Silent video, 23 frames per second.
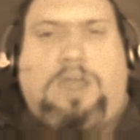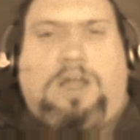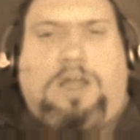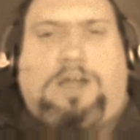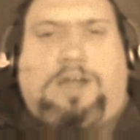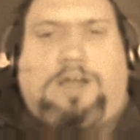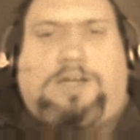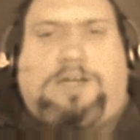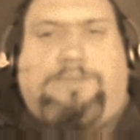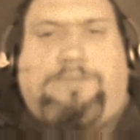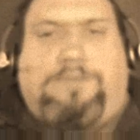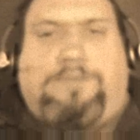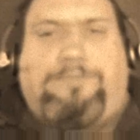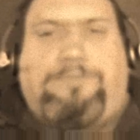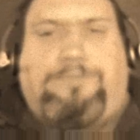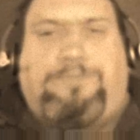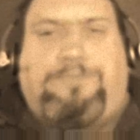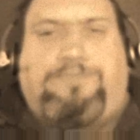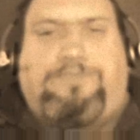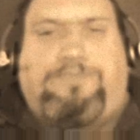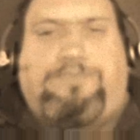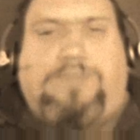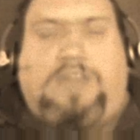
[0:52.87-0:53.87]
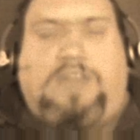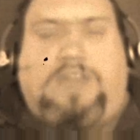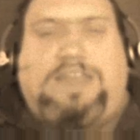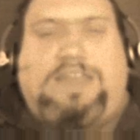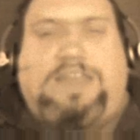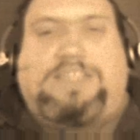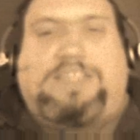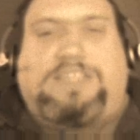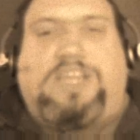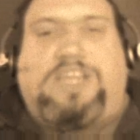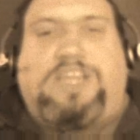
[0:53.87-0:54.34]
Um, I
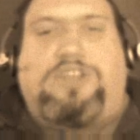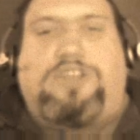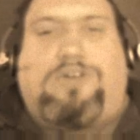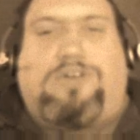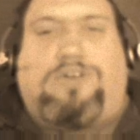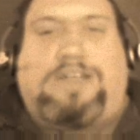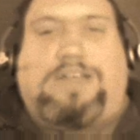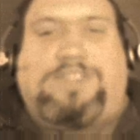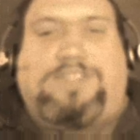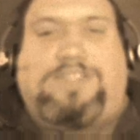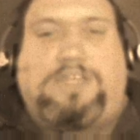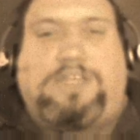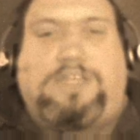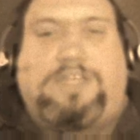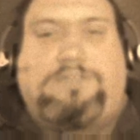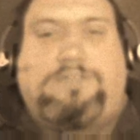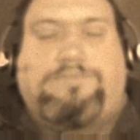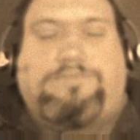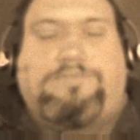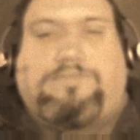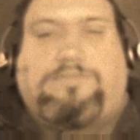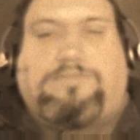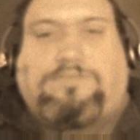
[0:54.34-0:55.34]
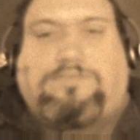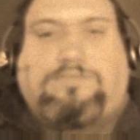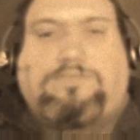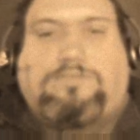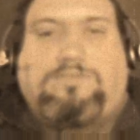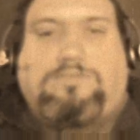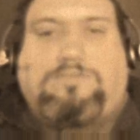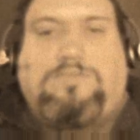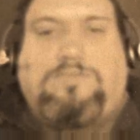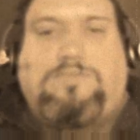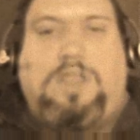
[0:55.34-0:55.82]
think it's interesting
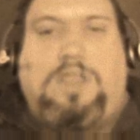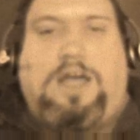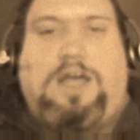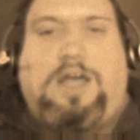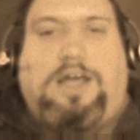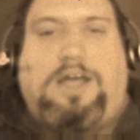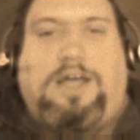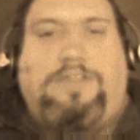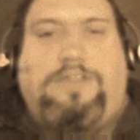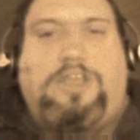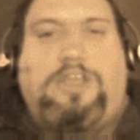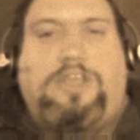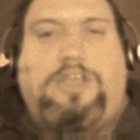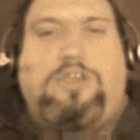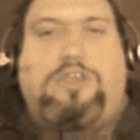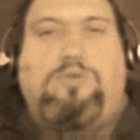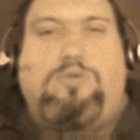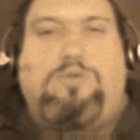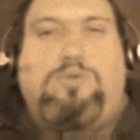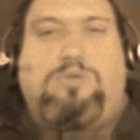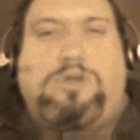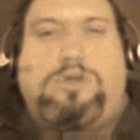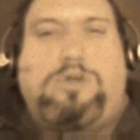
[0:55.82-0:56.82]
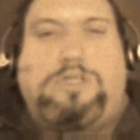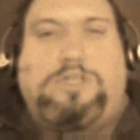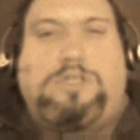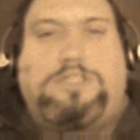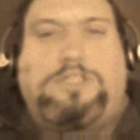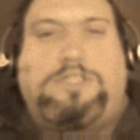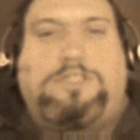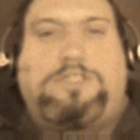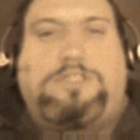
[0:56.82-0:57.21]
that you would